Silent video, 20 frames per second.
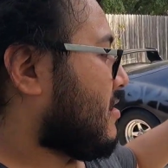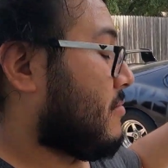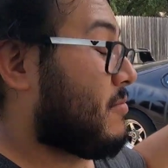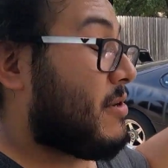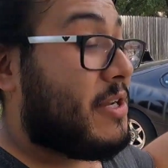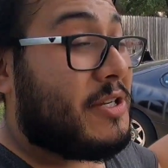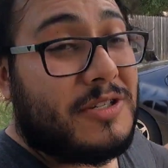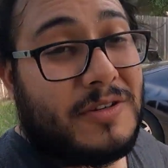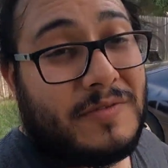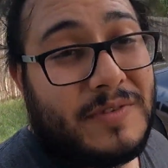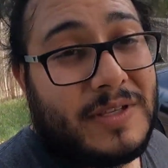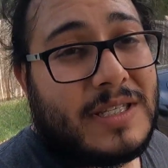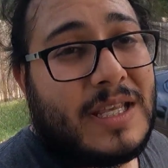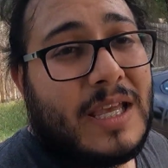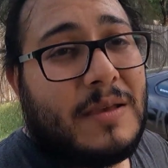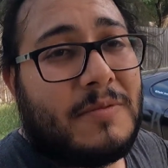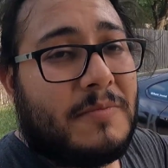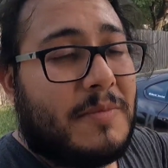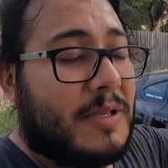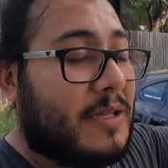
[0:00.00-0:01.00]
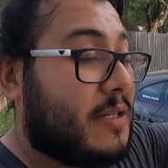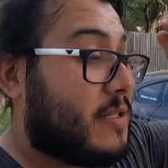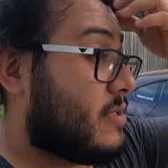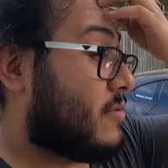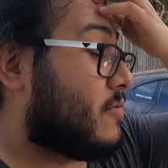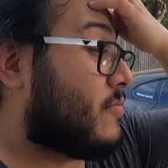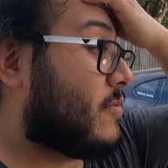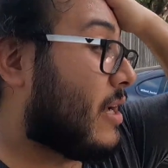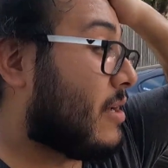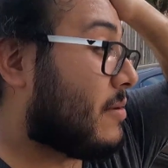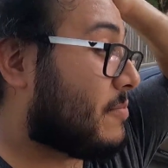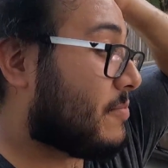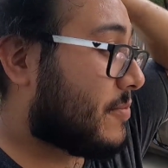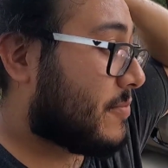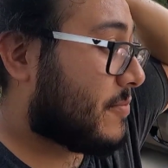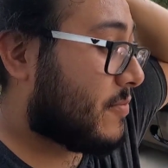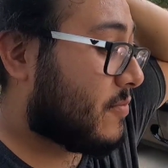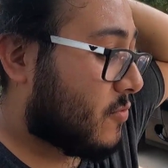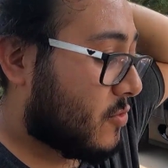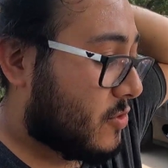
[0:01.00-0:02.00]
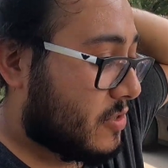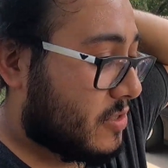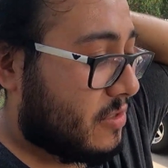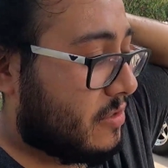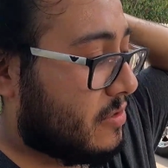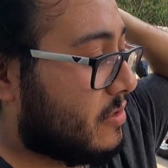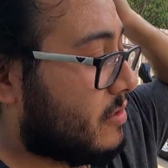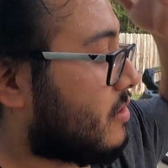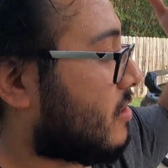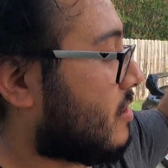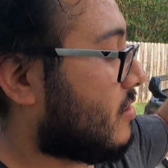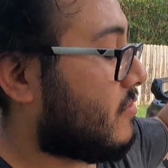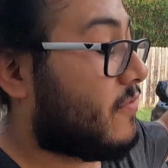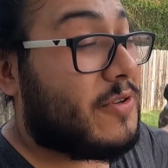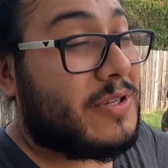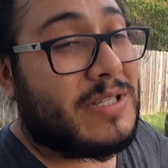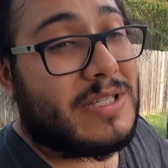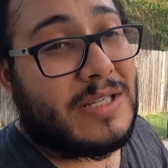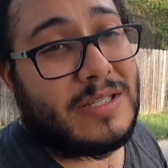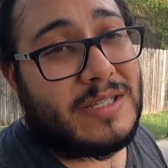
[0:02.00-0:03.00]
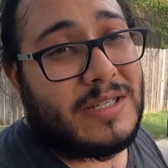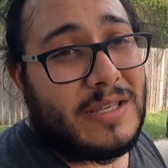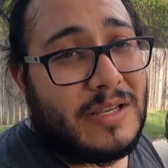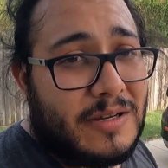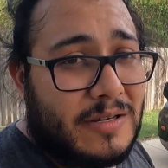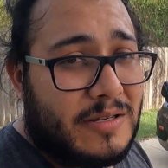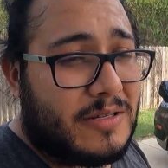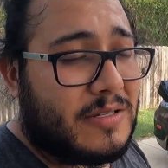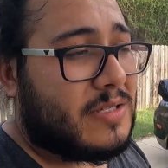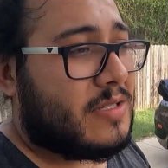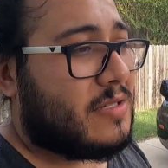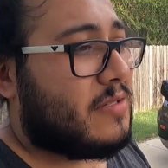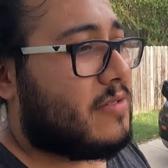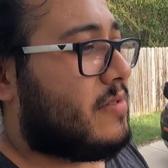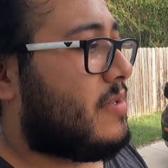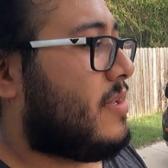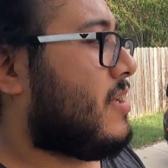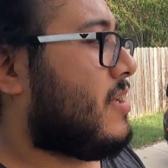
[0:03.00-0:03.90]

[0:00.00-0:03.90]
I'm not sure if this happened because the wrap was on the car for 6 years,